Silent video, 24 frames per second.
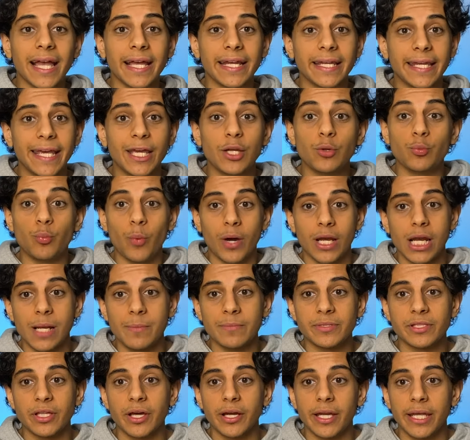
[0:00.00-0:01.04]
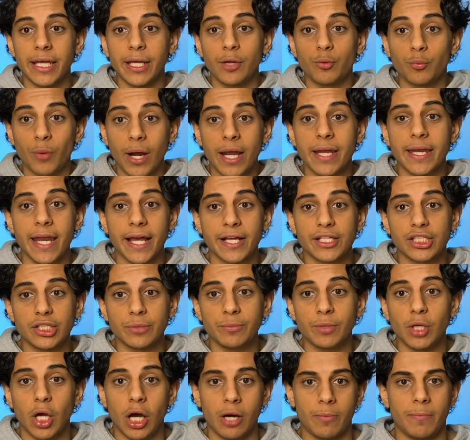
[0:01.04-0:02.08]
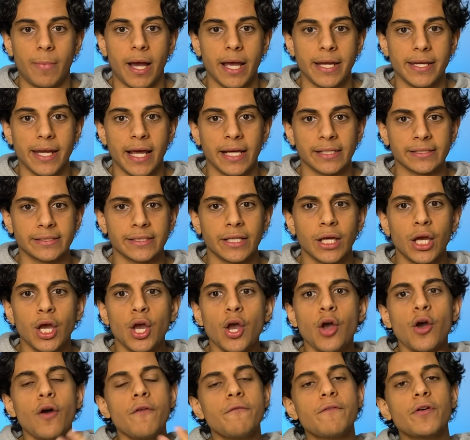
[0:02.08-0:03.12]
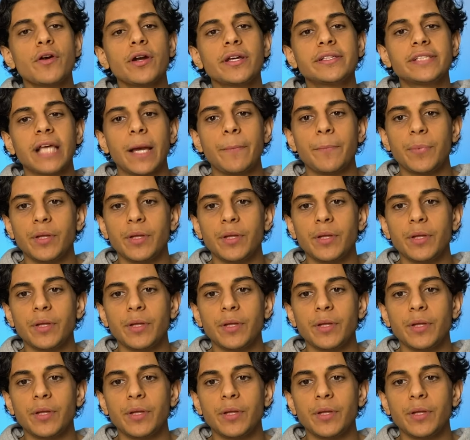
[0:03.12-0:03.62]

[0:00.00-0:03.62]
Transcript: need when I'm studying right next to me on my desk. For example,